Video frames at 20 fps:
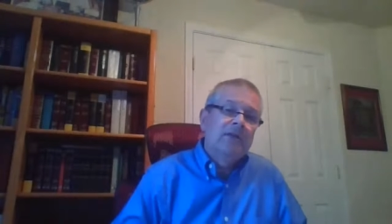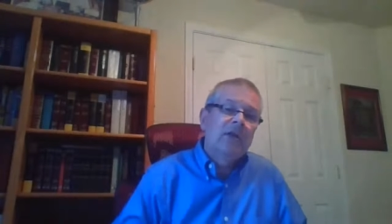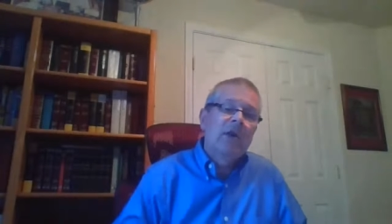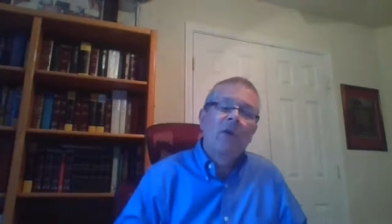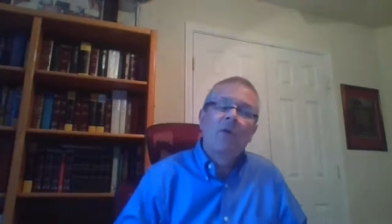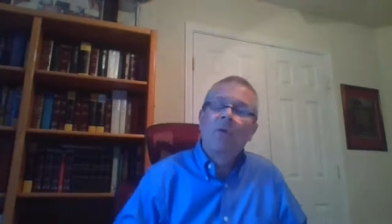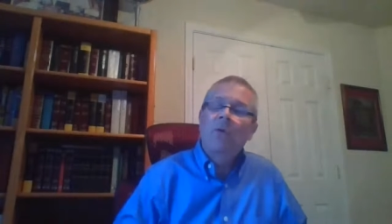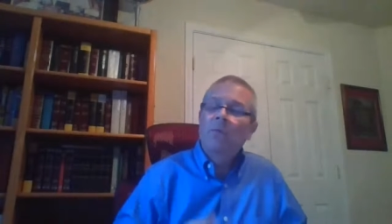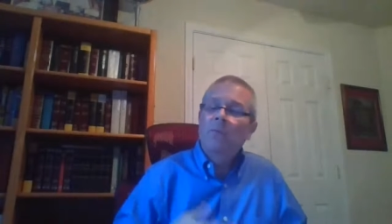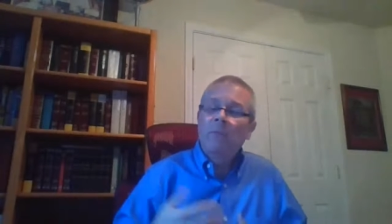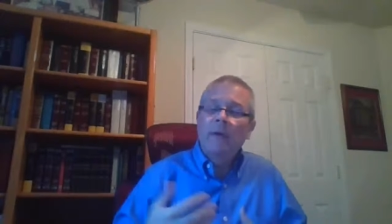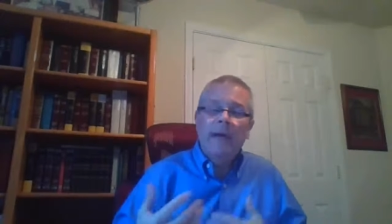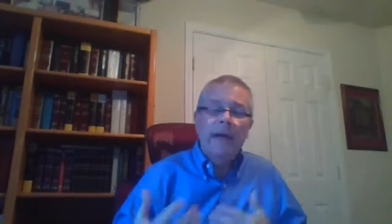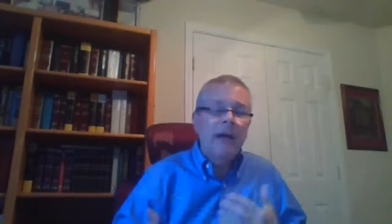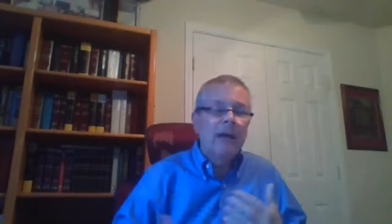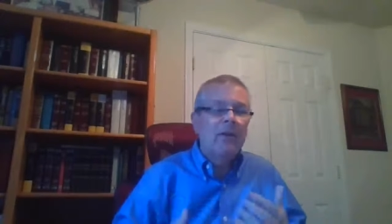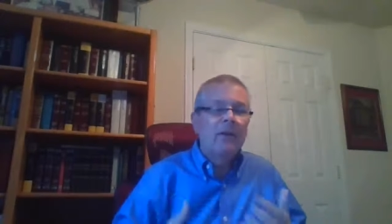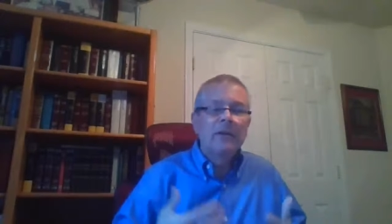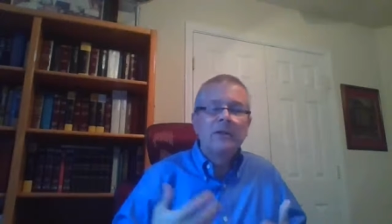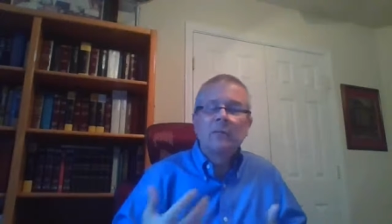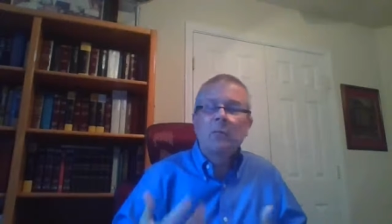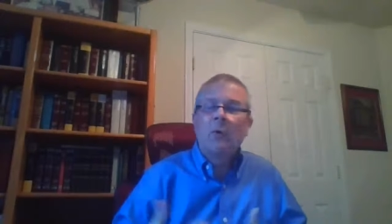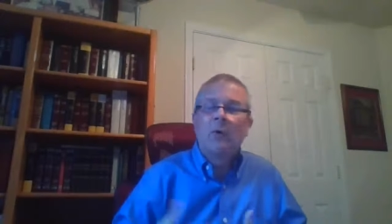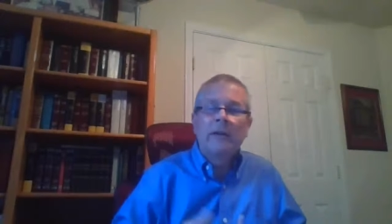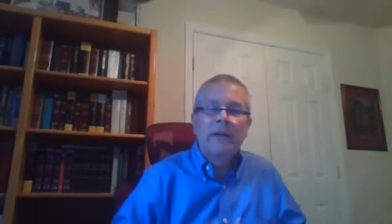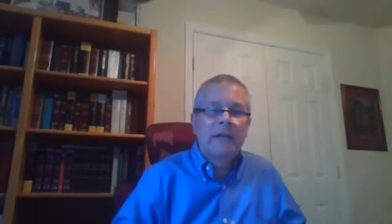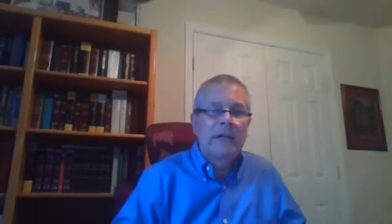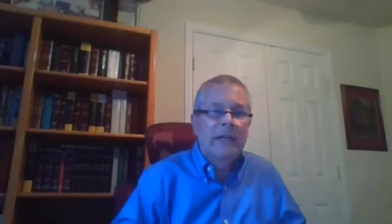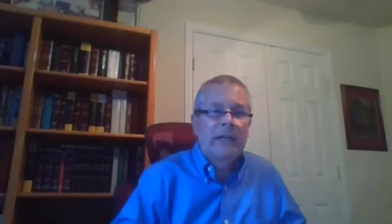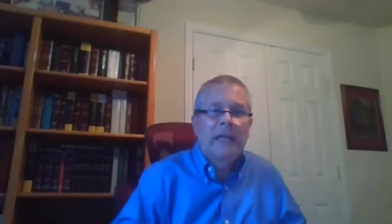So Herod's
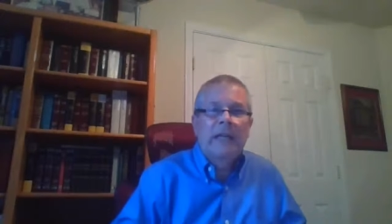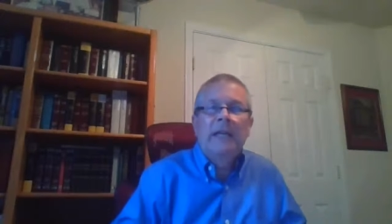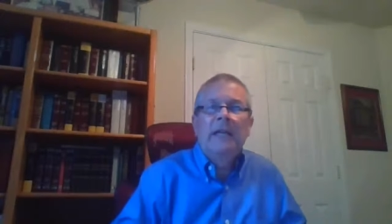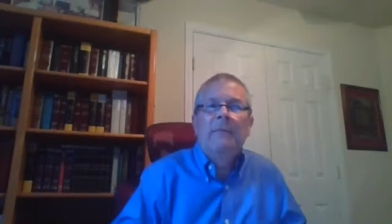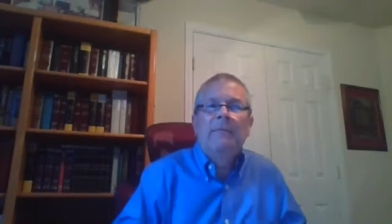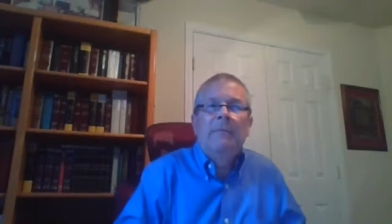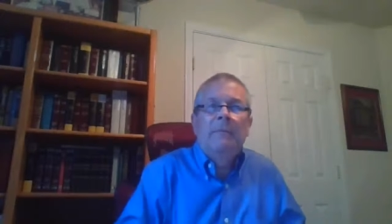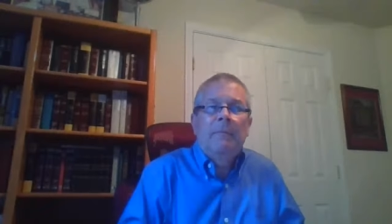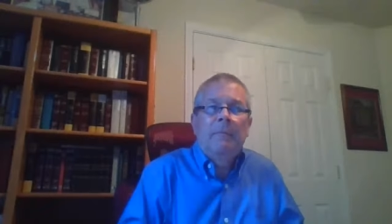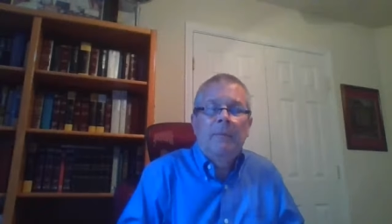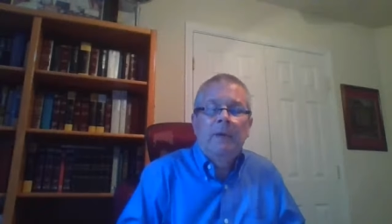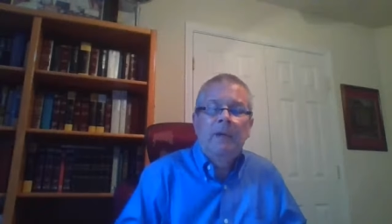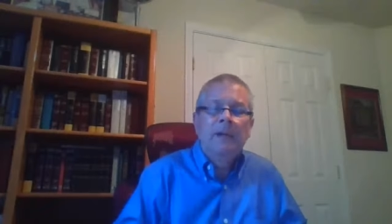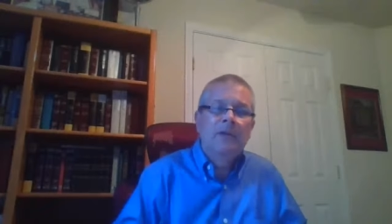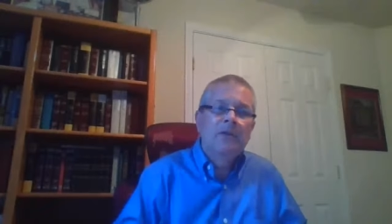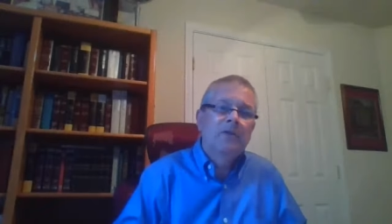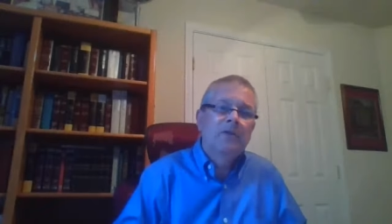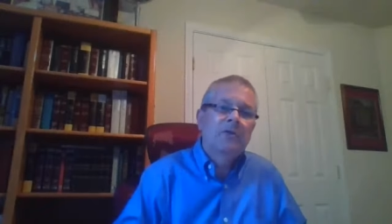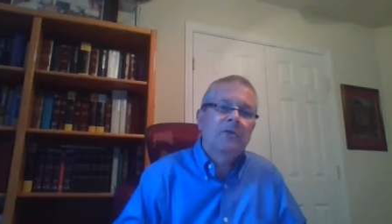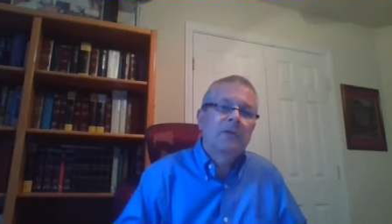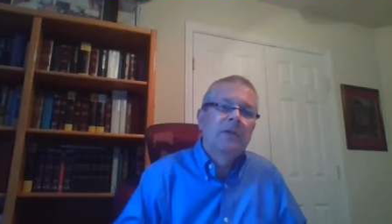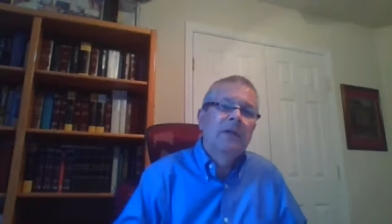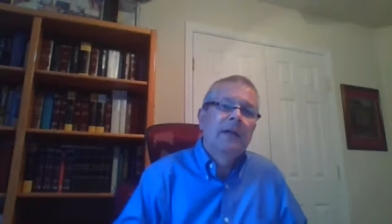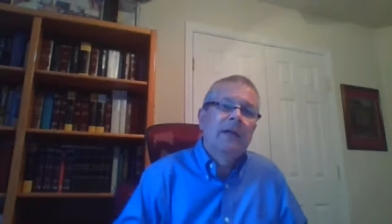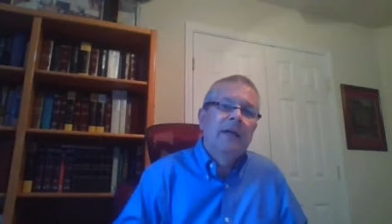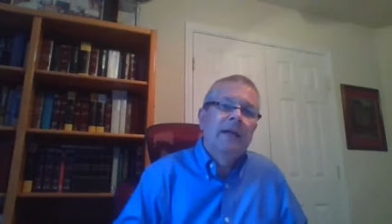wanting to keep his